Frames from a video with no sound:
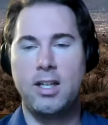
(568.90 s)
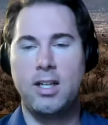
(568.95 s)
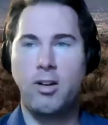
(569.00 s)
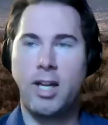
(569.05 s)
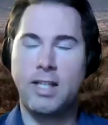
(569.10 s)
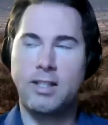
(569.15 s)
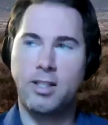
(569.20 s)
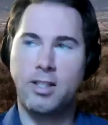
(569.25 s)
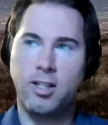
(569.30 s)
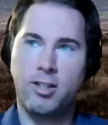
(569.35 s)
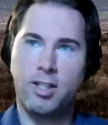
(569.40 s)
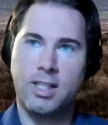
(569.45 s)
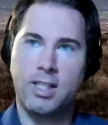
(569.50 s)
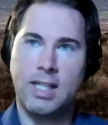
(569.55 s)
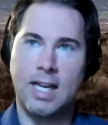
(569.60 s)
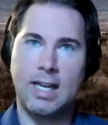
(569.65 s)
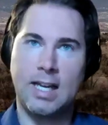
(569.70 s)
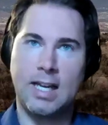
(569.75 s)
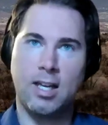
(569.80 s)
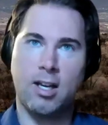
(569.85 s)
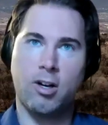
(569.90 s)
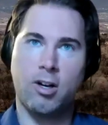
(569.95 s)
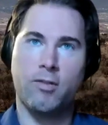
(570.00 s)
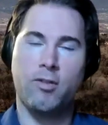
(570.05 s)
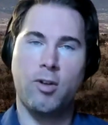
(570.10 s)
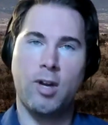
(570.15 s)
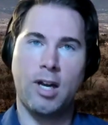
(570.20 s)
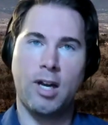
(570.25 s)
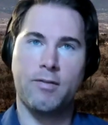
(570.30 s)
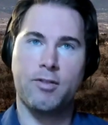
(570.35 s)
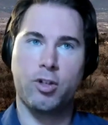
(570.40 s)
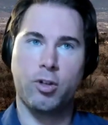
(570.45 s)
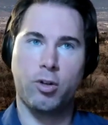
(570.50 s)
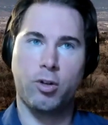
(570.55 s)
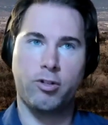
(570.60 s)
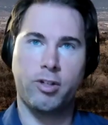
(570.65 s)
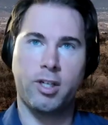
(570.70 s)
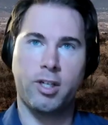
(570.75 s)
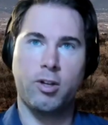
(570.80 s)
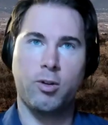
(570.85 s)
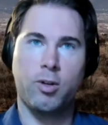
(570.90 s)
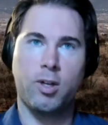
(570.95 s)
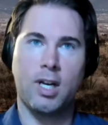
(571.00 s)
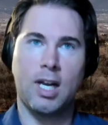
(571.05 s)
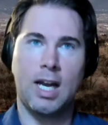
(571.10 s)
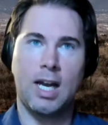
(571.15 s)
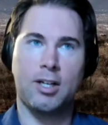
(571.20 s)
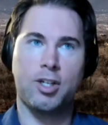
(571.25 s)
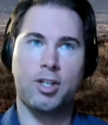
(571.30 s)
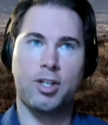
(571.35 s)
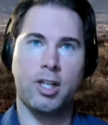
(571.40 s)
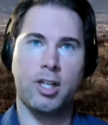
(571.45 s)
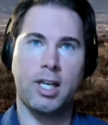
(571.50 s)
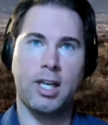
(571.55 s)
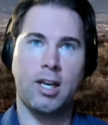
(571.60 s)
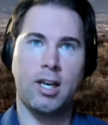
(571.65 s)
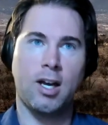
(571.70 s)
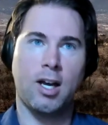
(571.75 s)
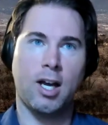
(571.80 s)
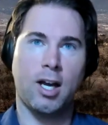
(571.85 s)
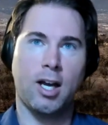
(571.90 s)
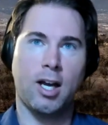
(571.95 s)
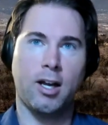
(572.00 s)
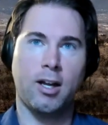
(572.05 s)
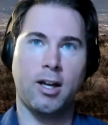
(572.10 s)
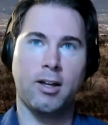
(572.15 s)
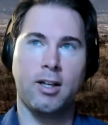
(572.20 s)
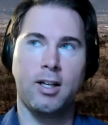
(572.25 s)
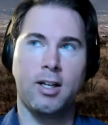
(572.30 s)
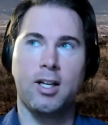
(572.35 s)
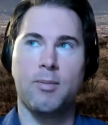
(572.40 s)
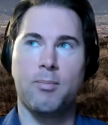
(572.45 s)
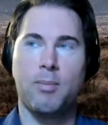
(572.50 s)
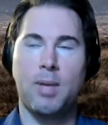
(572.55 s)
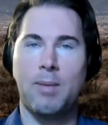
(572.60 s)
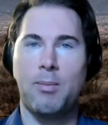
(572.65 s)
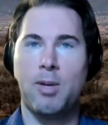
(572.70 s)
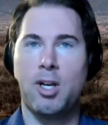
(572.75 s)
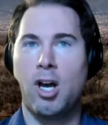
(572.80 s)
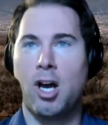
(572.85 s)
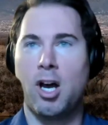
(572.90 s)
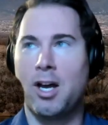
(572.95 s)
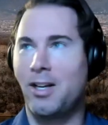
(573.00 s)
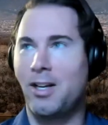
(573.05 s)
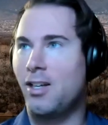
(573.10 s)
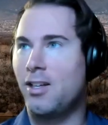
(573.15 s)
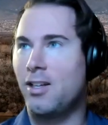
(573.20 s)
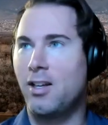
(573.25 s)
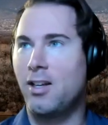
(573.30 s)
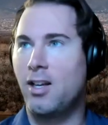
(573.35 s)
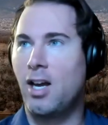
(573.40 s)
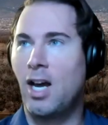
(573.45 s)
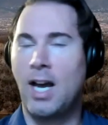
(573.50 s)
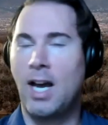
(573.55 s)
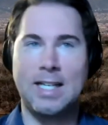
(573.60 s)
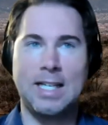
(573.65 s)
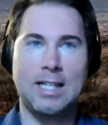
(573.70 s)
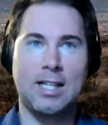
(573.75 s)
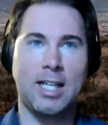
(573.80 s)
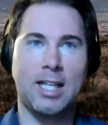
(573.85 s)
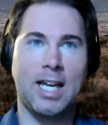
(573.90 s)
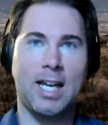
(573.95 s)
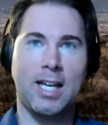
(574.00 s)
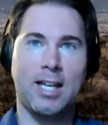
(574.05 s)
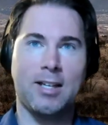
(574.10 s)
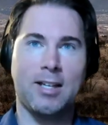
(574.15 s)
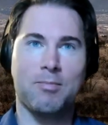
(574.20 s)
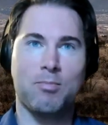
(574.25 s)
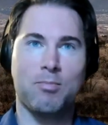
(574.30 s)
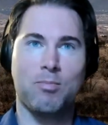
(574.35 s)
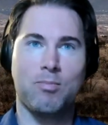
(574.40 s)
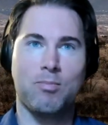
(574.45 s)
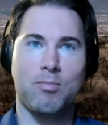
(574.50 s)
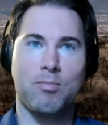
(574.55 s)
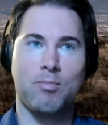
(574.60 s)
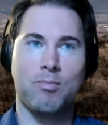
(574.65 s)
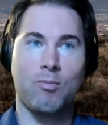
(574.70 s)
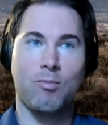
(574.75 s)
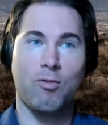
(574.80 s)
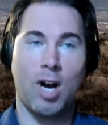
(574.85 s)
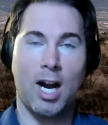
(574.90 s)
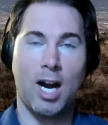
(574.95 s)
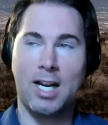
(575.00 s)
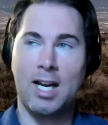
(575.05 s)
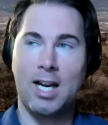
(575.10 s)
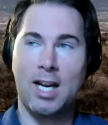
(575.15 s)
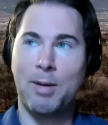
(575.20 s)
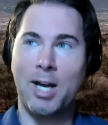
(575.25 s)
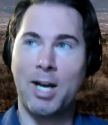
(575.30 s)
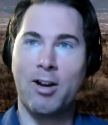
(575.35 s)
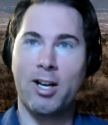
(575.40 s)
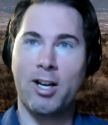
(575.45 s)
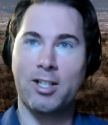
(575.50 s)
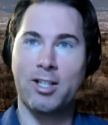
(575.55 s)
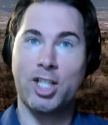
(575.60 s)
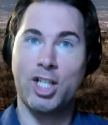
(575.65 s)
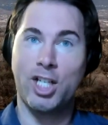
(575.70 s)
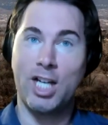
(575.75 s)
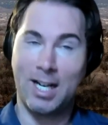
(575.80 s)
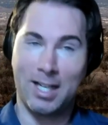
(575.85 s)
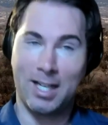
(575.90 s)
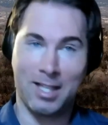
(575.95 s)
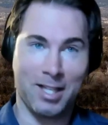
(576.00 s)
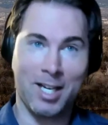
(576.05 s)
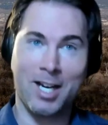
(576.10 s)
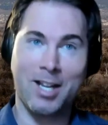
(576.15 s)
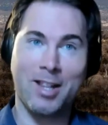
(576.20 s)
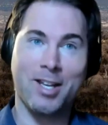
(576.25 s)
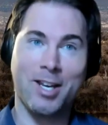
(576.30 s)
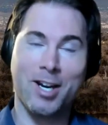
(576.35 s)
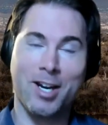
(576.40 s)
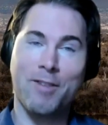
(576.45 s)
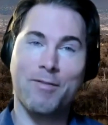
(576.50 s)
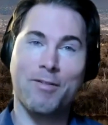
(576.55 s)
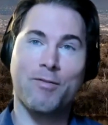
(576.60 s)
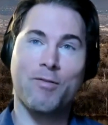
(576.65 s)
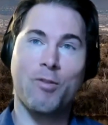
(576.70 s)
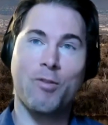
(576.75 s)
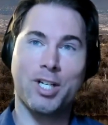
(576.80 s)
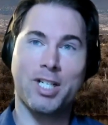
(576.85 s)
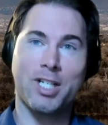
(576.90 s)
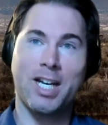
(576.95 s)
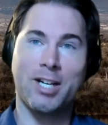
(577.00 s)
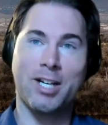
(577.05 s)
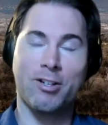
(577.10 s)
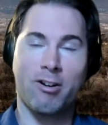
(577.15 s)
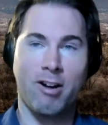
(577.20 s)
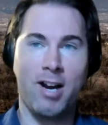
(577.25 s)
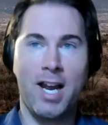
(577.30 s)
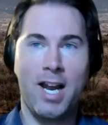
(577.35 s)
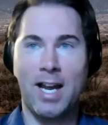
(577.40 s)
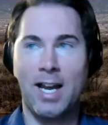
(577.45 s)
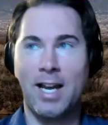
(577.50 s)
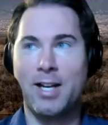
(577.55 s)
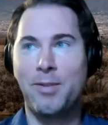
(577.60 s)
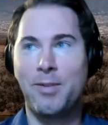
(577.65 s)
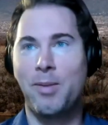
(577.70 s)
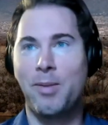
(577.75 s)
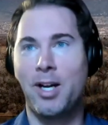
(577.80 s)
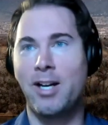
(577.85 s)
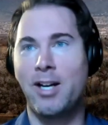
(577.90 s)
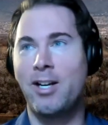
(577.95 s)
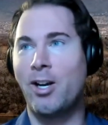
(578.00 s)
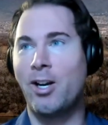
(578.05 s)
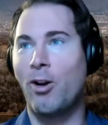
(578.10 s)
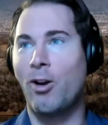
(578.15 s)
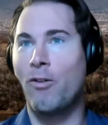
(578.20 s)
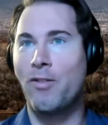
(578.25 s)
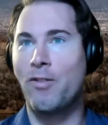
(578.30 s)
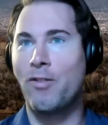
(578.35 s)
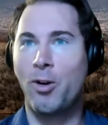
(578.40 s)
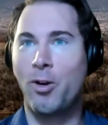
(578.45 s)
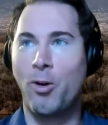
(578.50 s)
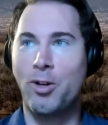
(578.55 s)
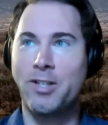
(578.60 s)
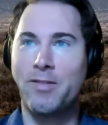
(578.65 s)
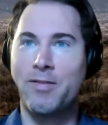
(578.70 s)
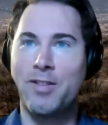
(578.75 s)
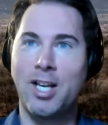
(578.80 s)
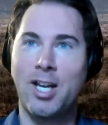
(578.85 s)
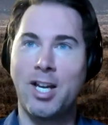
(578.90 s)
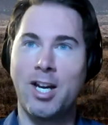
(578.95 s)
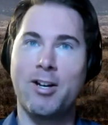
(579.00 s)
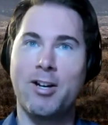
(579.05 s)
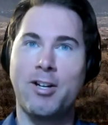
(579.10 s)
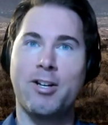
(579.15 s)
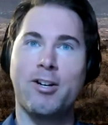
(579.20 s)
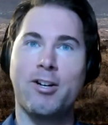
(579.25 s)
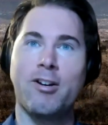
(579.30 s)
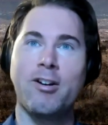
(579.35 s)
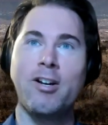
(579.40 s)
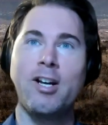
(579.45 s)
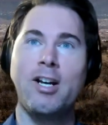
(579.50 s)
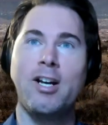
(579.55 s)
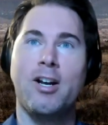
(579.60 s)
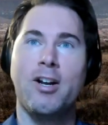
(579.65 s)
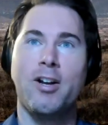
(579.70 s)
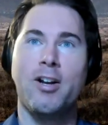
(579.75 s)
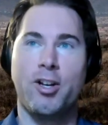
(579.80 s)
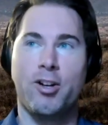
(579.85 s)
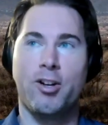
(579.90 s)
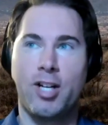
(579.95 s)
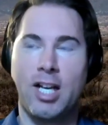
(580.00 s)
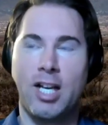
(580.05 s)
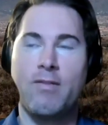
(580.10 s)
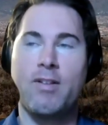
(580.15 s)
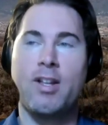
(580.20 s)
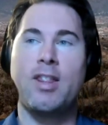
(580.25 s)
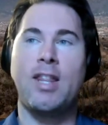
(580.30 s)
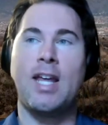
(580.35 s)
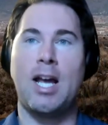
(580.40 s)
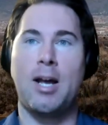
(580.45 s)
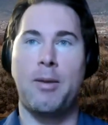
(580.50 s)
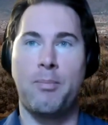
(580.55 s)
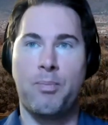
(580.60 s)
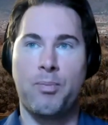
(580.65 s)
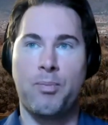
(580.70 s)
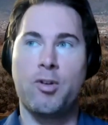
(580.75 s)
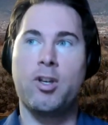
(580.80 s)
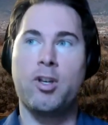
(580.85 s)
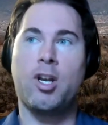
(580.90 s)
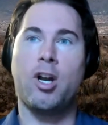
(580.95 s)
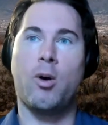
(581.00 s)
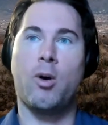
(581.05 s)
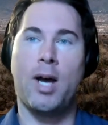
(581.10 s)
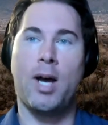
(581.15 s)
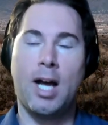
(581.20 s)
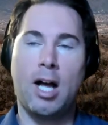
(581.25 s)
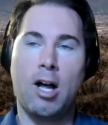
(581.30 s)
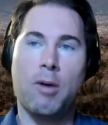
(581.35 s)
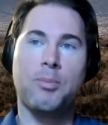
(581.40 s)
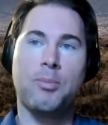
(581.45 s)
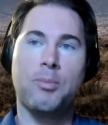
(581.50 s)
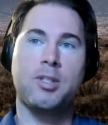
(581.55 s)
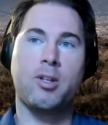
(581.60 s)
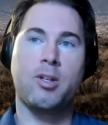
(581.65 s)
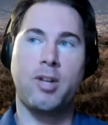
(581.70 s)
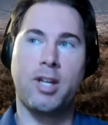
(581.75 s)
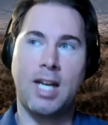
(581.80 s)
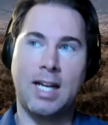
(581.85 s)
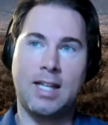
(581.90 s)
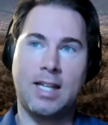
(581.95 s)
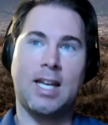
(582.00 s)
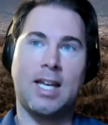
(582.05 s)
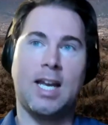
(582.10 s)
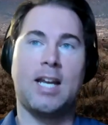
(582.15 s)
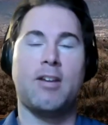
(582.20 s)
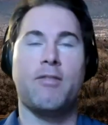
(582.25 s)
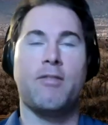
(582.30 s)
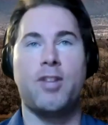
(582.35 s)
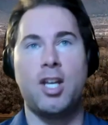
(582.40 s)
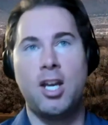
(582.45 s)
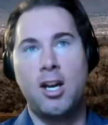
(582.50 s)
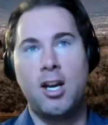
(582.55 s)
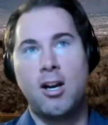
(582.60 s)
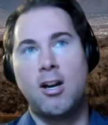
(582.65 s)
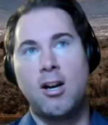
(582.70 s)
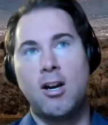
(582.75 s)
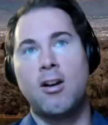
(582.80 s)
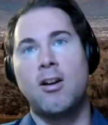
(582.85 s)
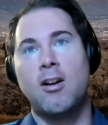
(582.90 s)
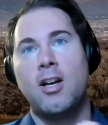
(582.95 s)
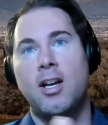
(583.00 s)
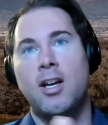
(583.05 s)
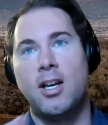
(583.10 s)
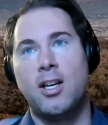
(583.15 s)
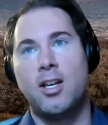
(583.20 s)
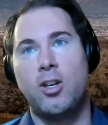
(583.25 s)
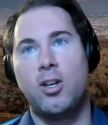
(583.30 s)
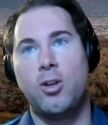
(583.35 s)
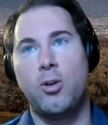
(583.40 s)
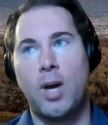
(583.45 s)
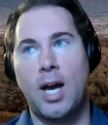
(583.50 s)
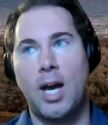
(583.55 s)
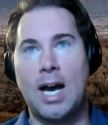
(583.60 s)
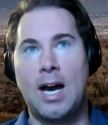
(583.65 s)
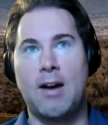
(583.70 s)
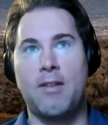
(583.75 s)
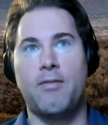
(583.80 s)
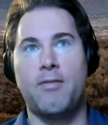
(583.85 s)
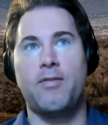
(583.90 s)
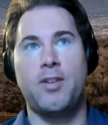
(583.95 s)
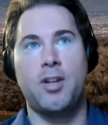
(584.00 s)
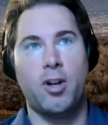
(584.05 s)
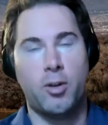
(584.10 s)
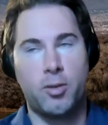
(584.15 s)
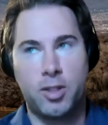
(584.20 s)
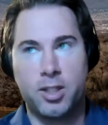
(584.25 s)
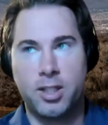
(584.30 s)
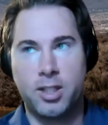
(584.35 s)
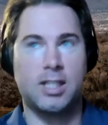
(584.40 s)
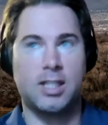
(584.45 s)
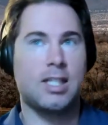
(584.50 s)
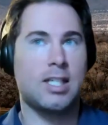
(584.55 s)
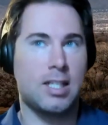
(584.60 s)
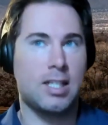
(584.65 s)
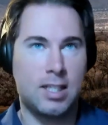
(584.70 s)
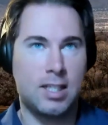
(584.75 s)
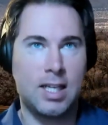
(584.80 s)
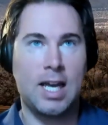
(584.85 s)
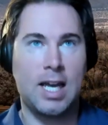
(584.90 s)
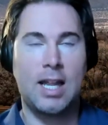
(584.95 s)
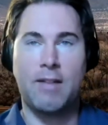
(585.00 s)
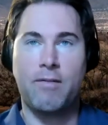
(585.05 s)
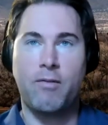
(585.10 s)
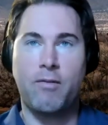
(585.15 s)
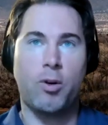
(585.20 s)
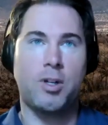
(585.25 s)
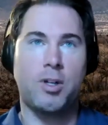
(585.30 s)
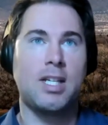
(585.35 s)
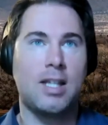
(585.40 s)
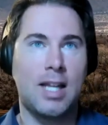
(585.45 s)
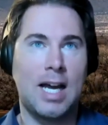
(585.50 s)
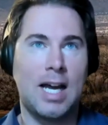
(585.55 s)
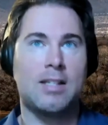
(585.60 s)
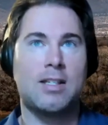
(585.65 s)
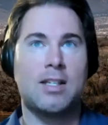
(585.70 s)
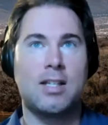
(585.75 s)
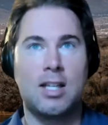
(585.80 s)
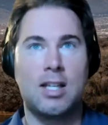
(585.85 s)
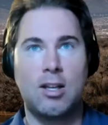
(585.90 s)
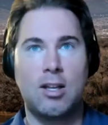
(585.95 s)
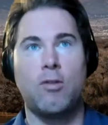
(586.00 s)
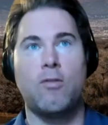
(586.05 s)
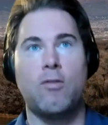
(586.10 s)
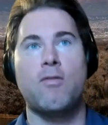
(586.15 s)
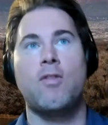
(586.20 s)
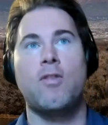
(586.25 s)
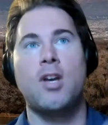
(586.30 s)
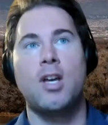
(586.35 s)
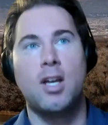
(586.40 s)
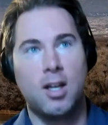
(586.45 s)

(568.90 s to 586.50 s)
Oh, I didn't know that. So you're saying, if you have children, you can actually maybe not ideally writing them out a check at the end of the year for 14 grand, but over the course of the year, you're giving them, help so that at the end of the year you have, so let's just say that 14,000 that you've,